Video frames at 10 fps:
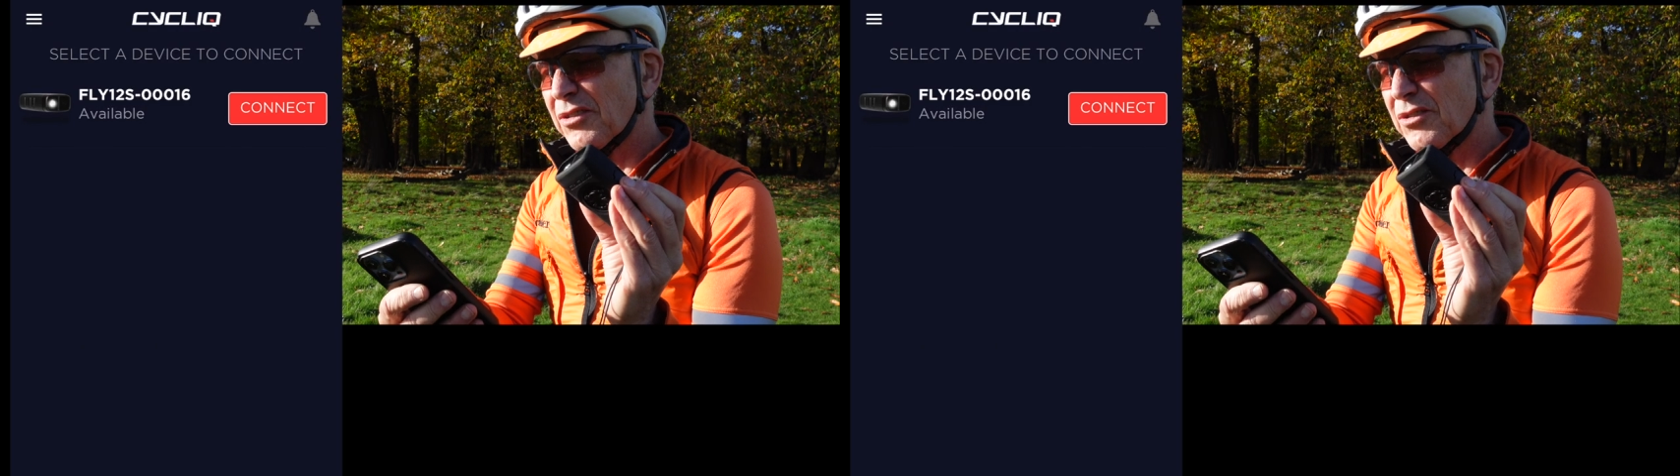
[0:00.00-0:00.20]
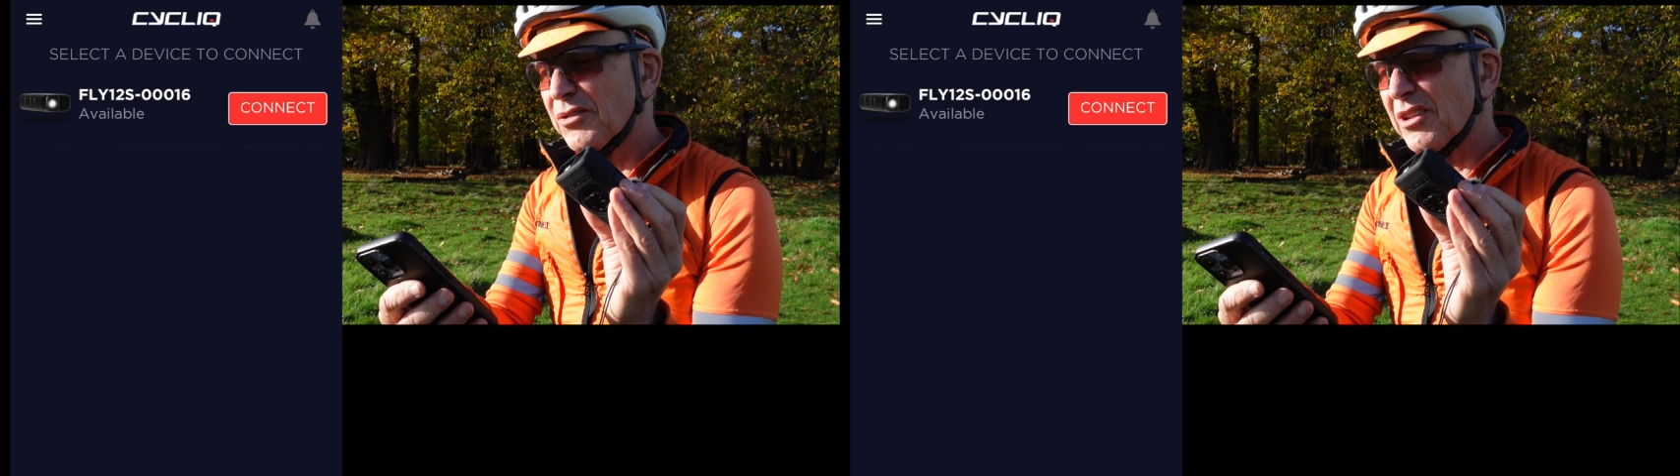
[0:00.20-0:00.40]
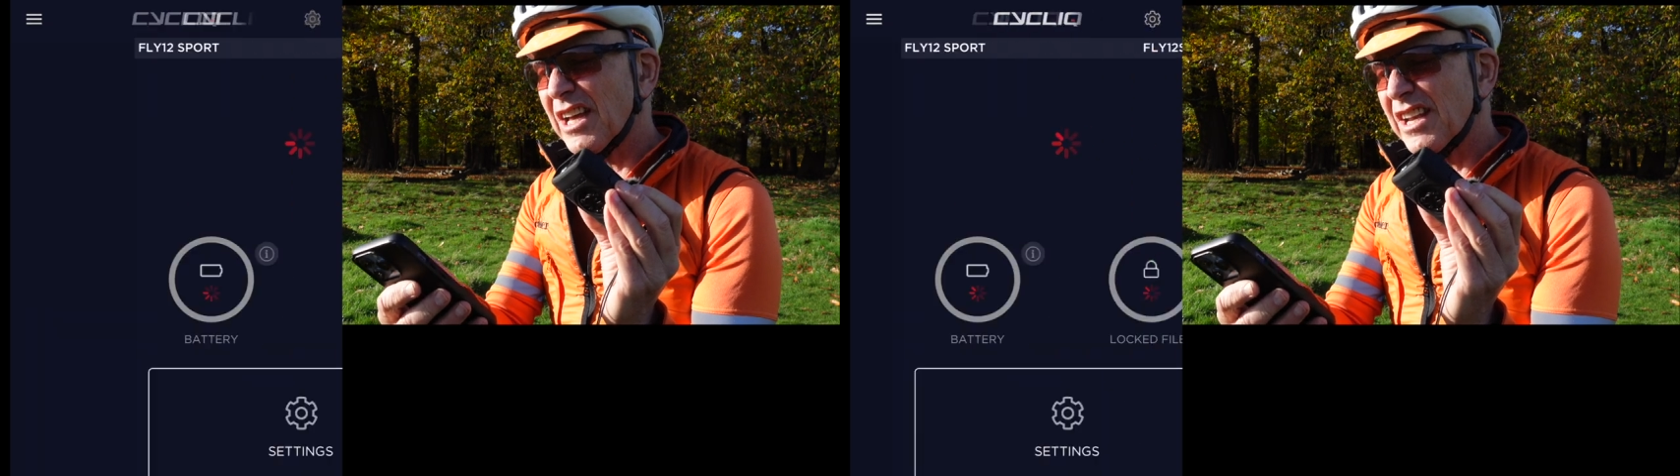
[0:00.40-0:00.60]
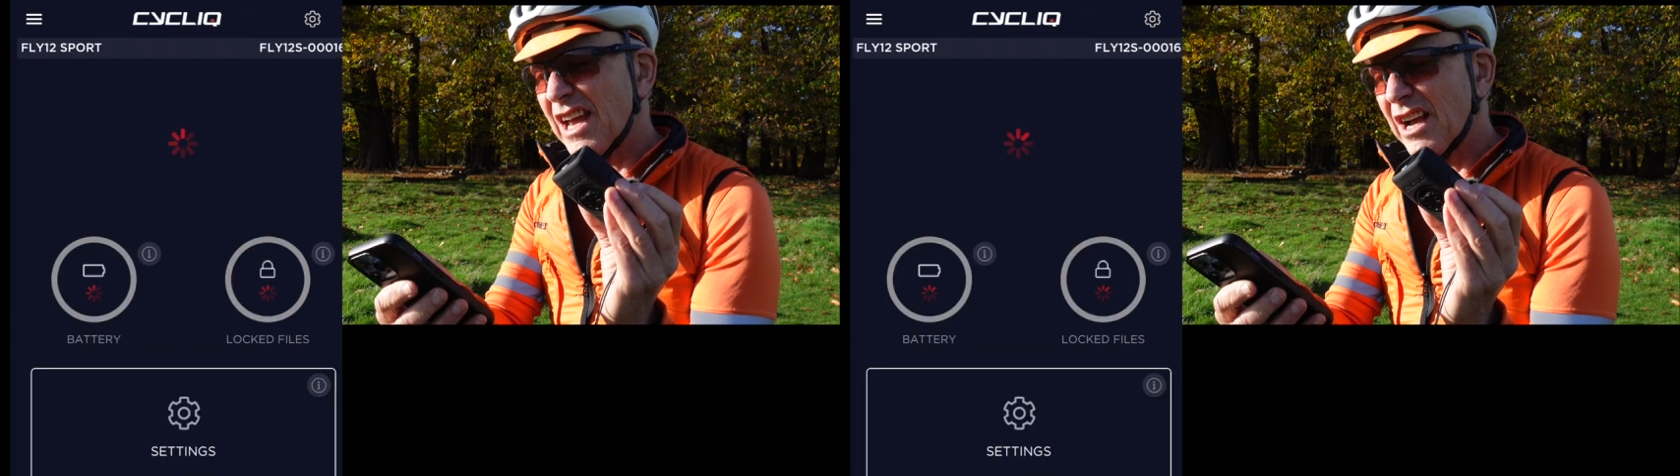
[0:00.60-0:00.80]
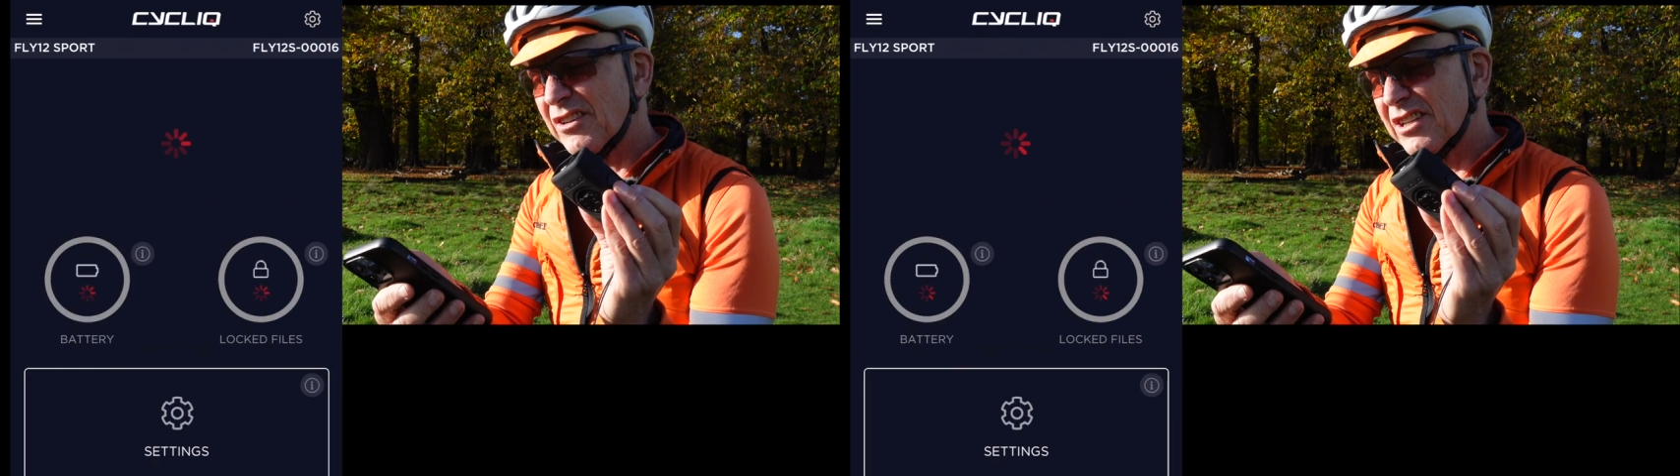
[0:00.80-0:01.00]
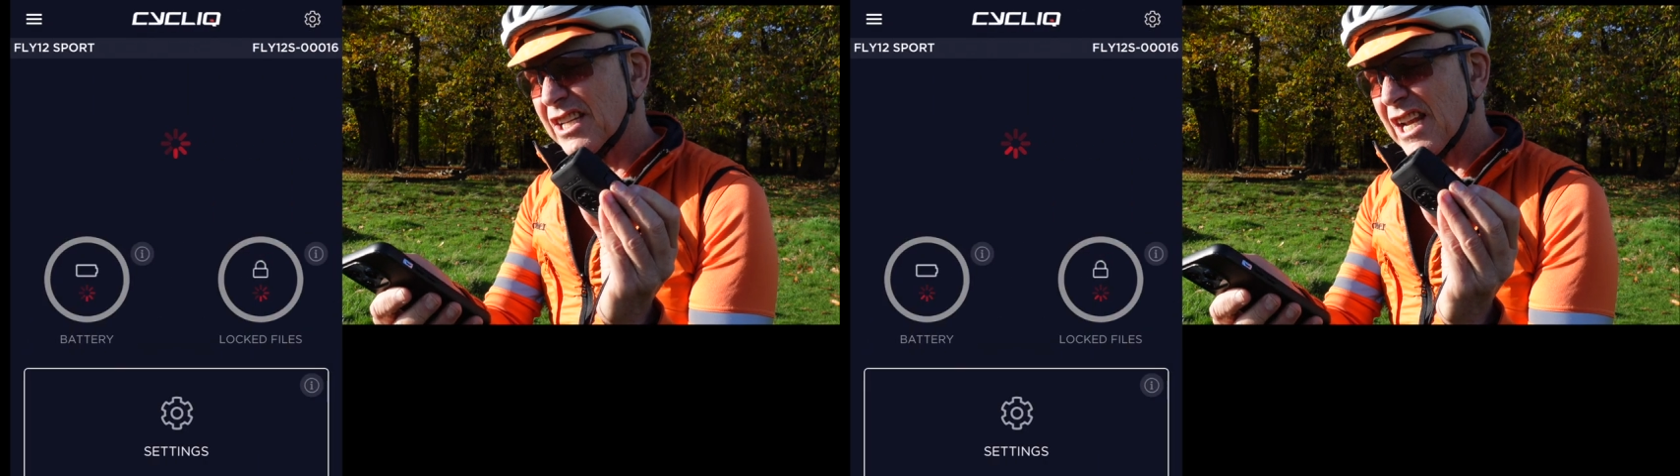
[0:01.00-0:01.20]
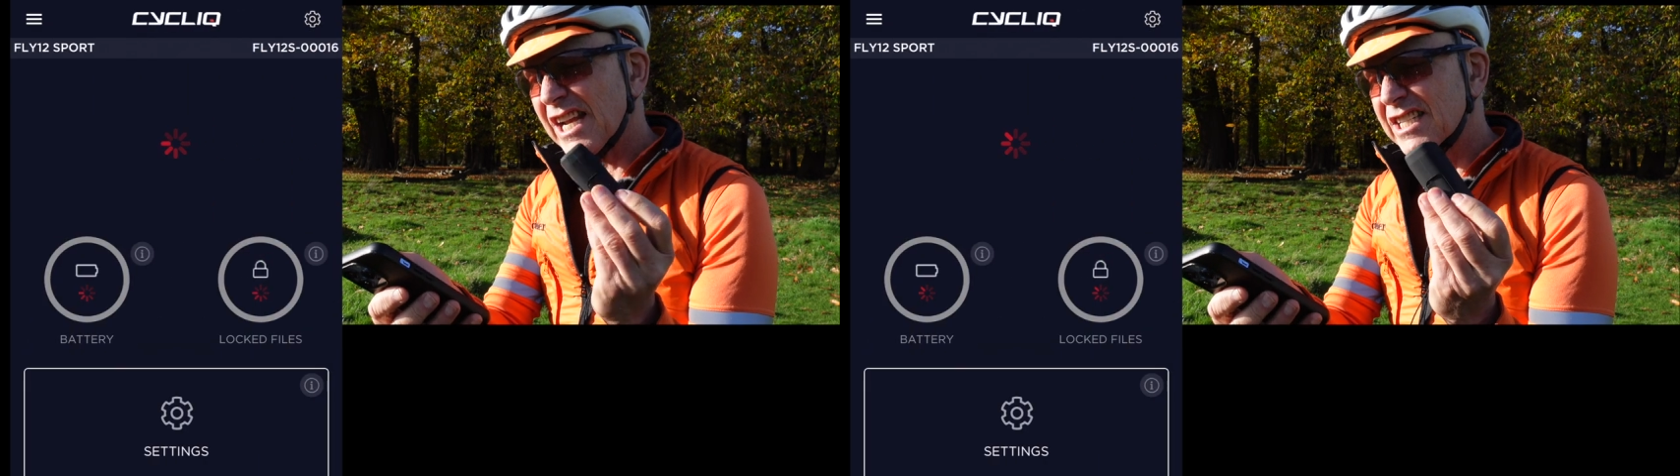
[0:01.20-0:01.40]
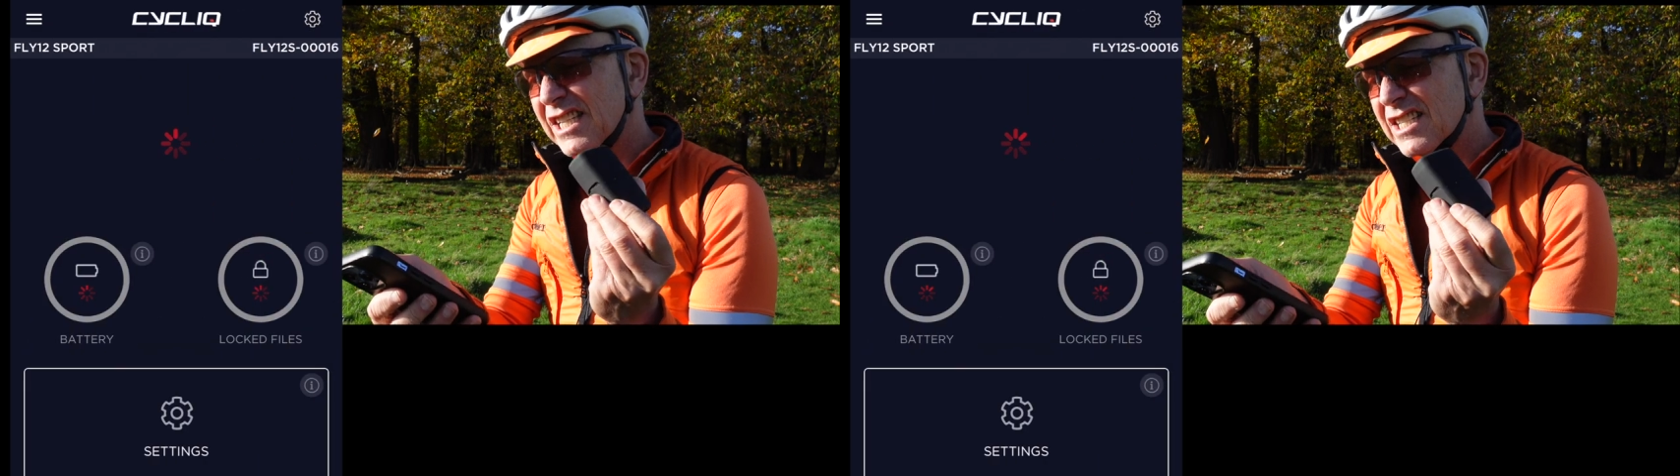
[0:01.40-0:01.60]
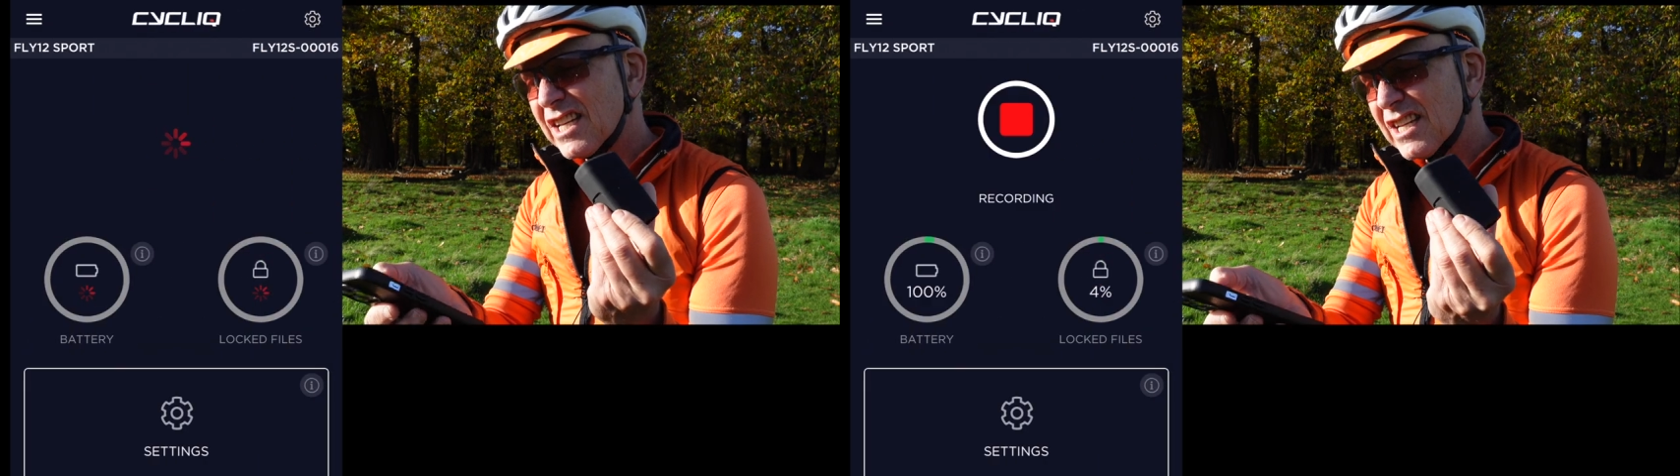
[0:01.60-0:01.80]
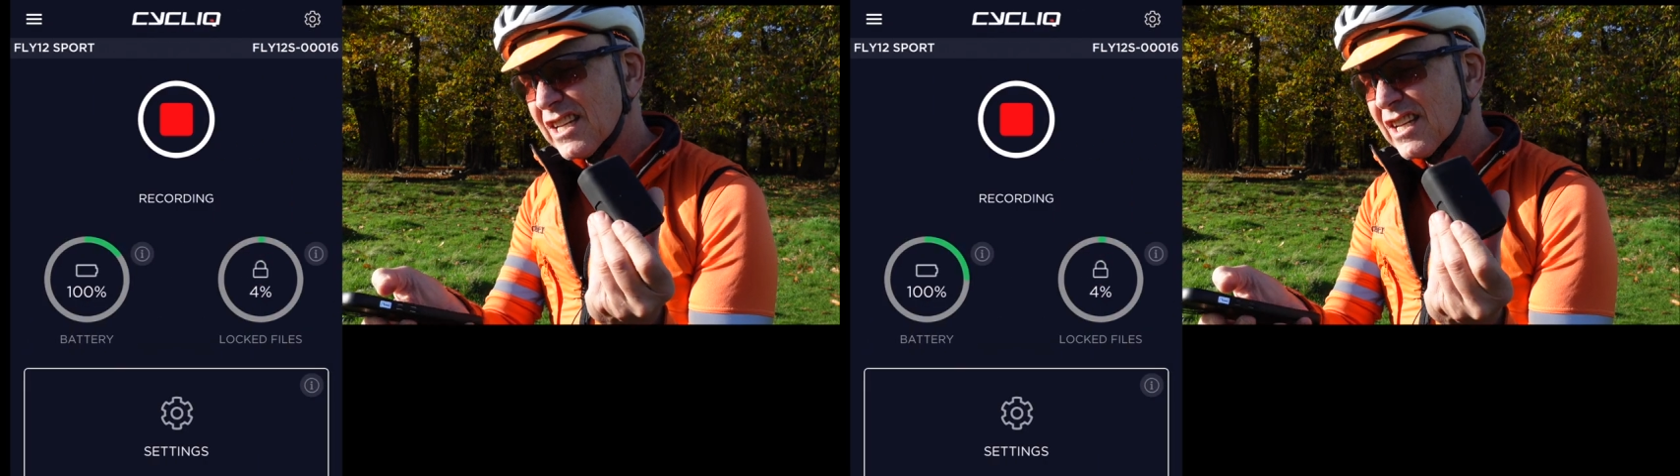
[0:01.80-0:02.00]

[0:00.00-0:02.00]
through that now. Connect it.